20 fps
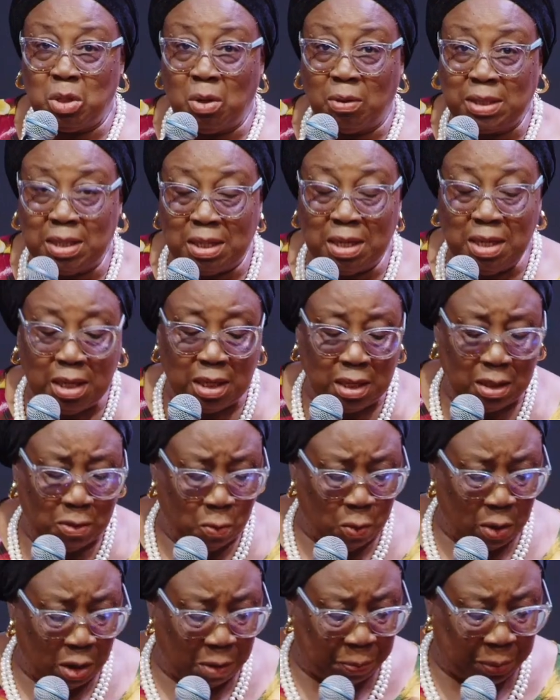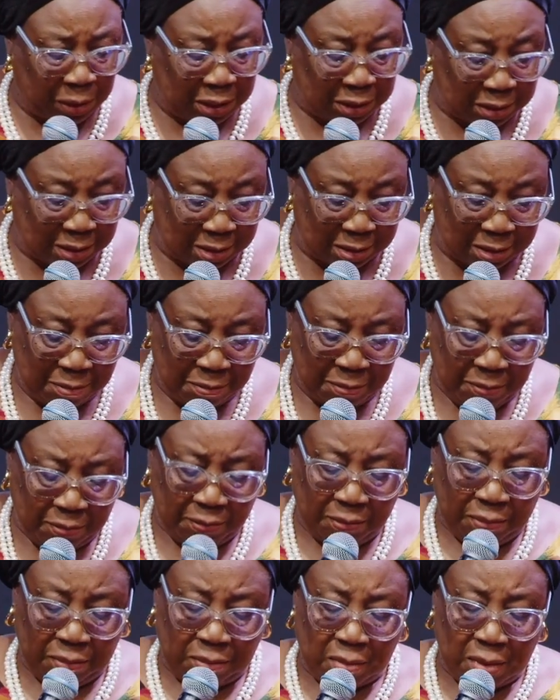succeed in the workplace?
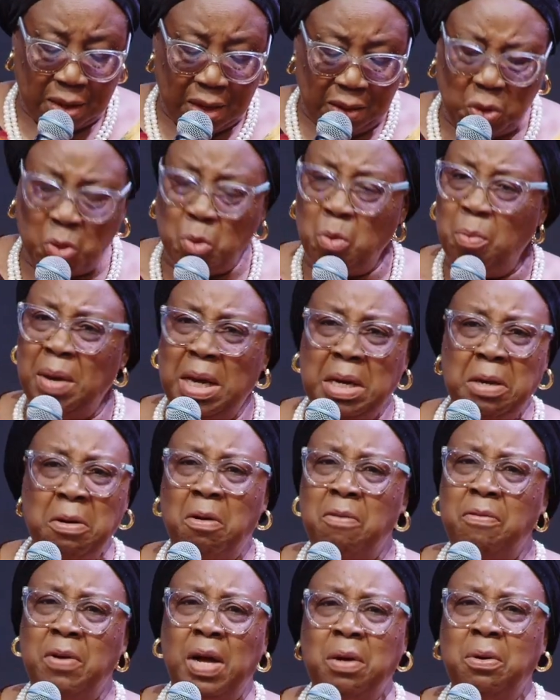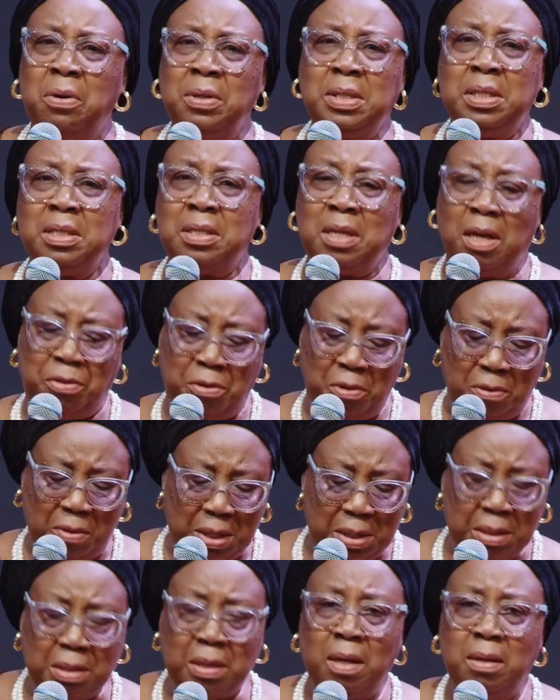Too many of our courses are
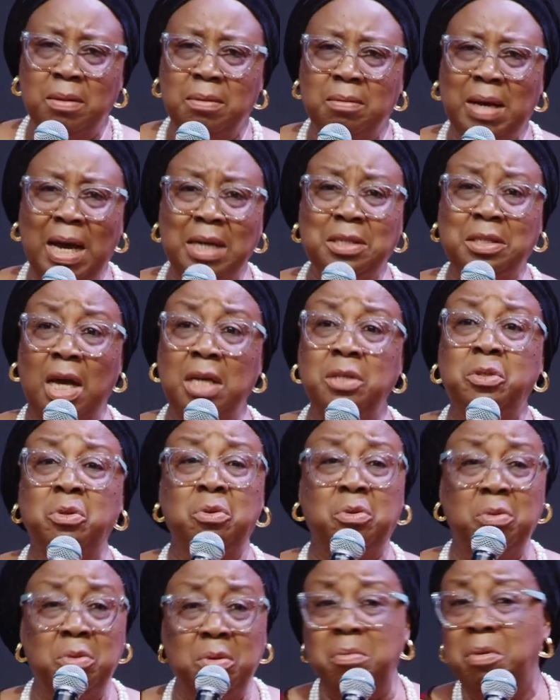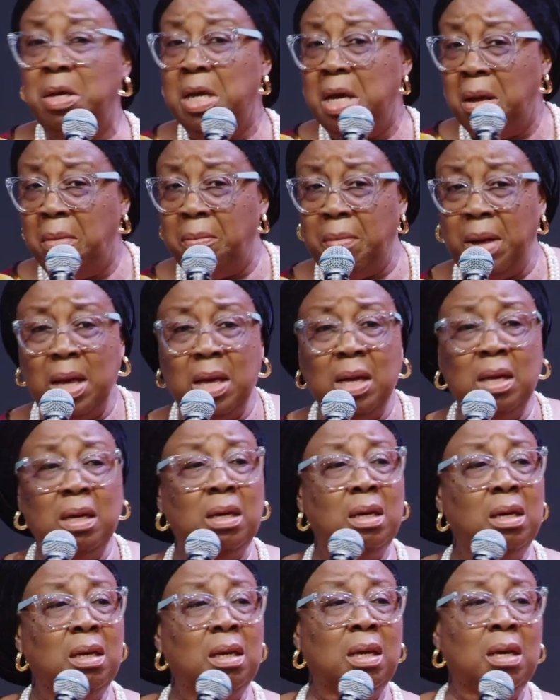theoretical. I tried to do
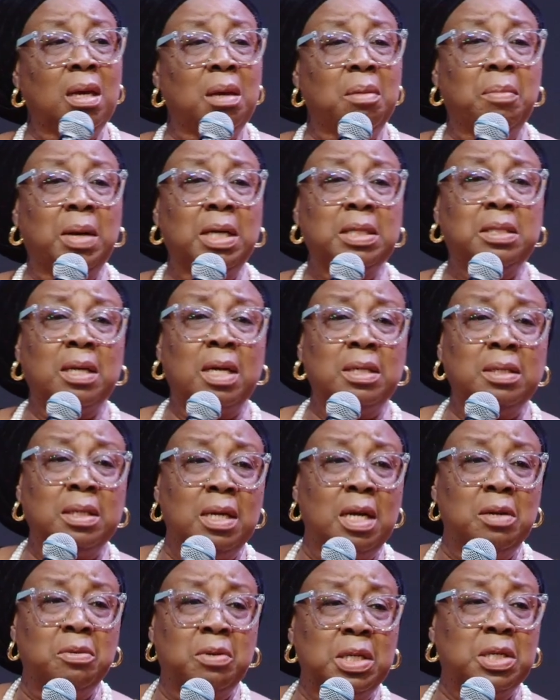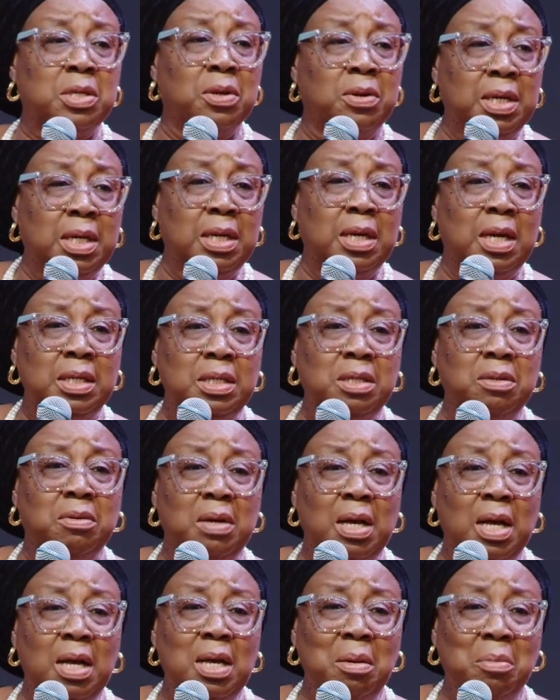my master's in education in
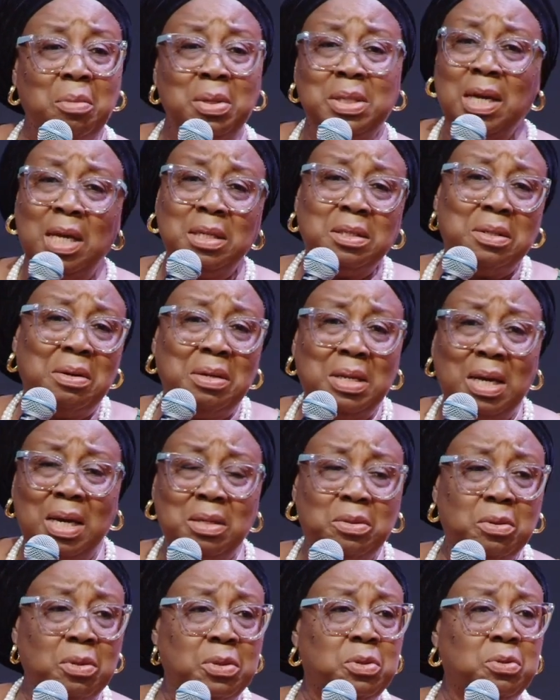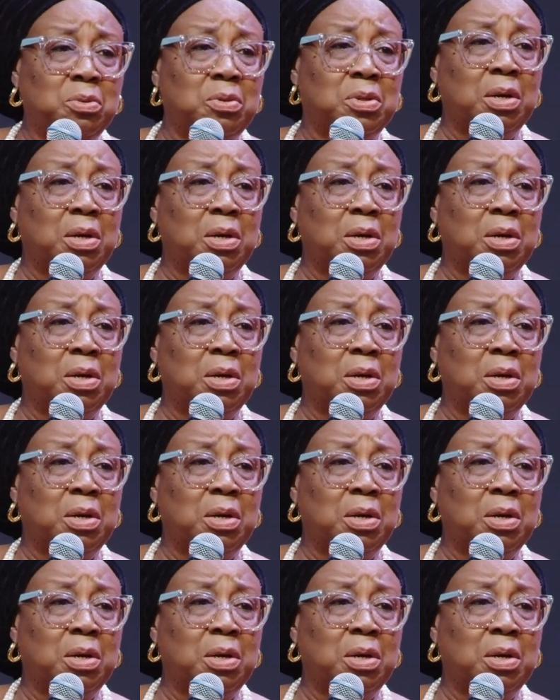Nigeria, but I saw that it was too